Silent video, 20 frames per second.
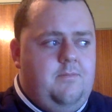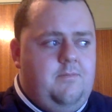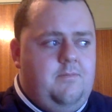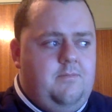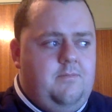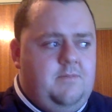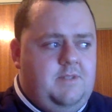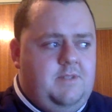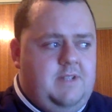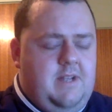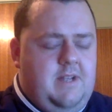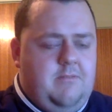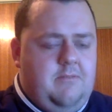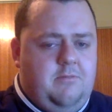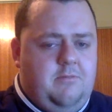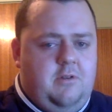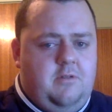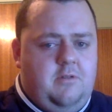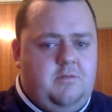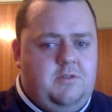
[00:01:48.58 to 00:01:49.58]
Sam
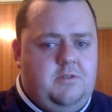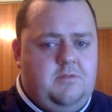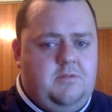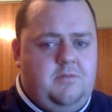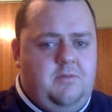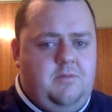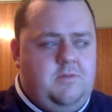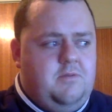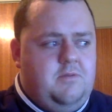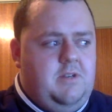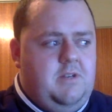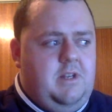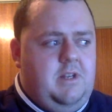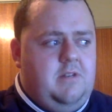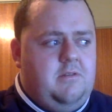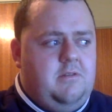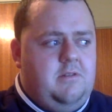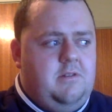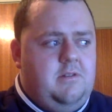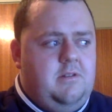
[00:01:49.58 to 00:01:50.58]
Walsh with
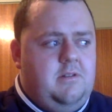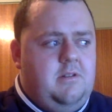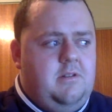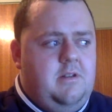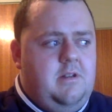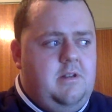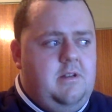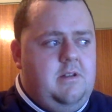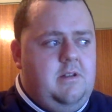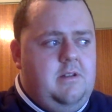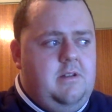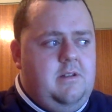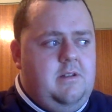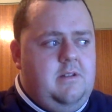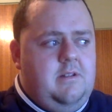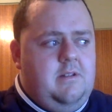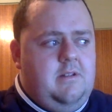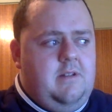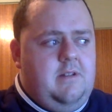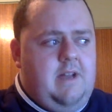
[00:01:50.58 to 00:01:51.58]
29.
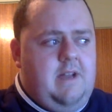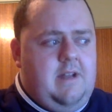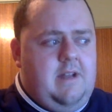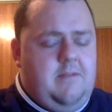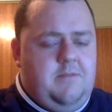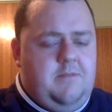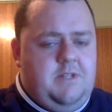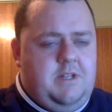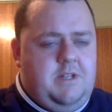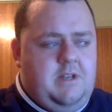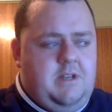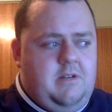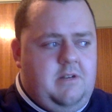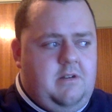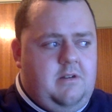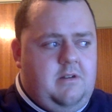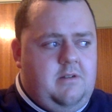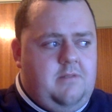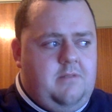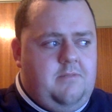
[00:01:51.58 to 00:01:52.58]
Adam
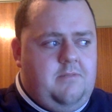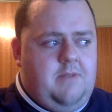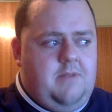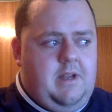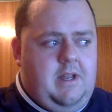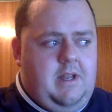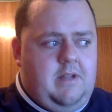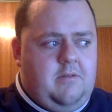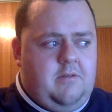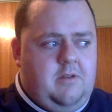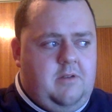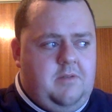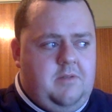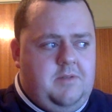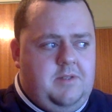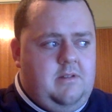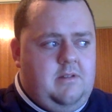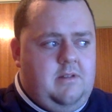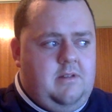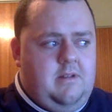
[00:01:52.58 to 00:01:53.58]
Chera, Paddy
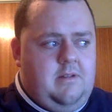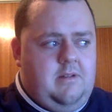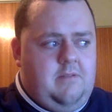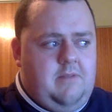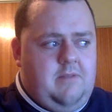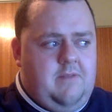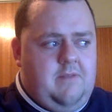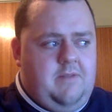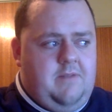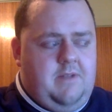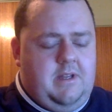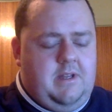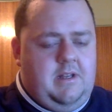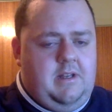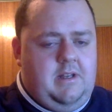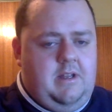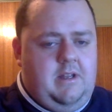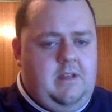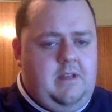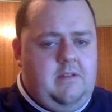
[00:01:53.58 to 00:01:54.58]
Cripps and Matthew
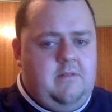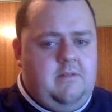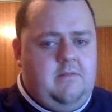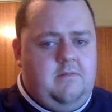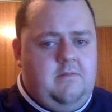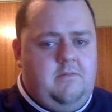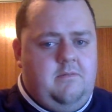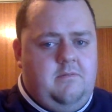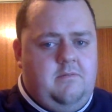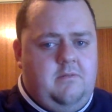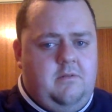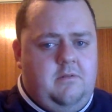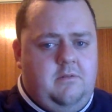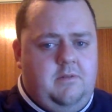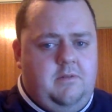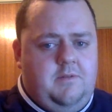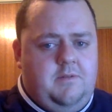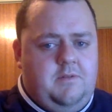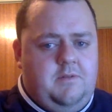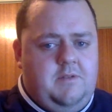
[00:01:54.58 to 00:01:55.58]
Kennedy, all
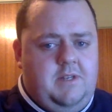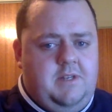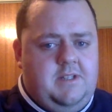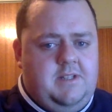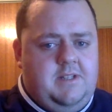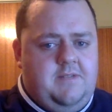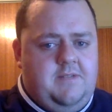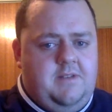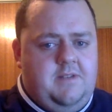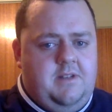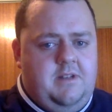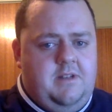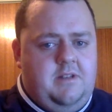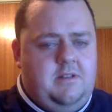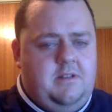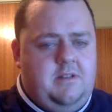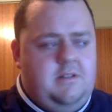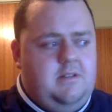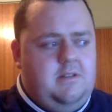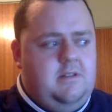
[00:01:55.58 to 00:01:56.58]
with 27
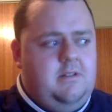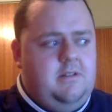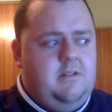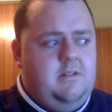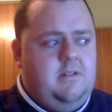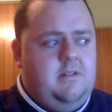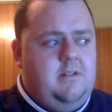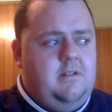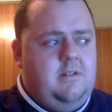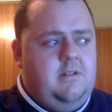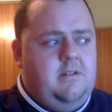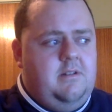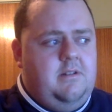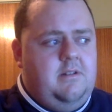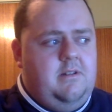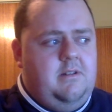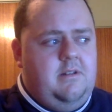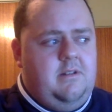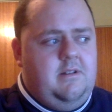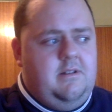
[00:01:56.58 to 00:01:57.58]
each.
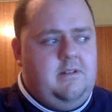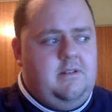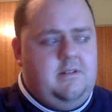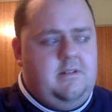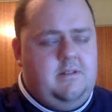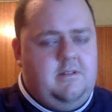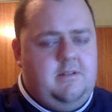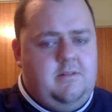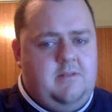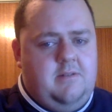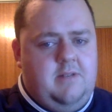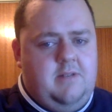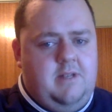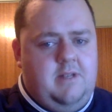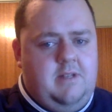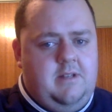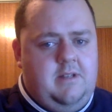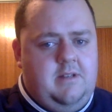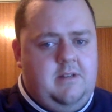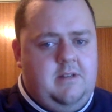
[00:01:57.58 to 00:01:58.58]
And
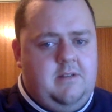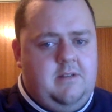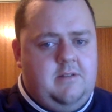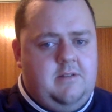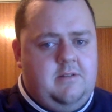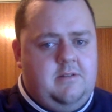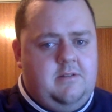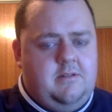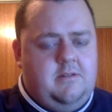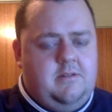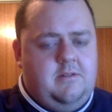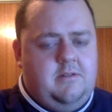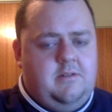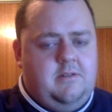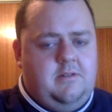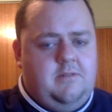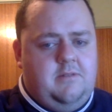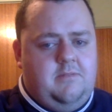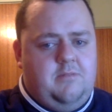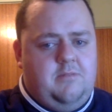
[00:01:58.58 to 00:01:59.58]
20 to
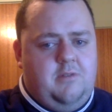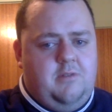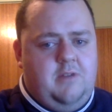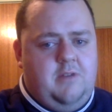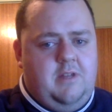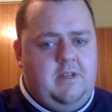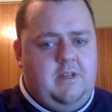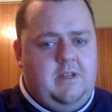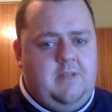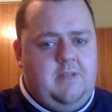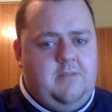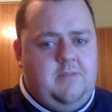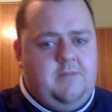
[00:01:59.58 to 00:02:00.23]
Brody Kemp.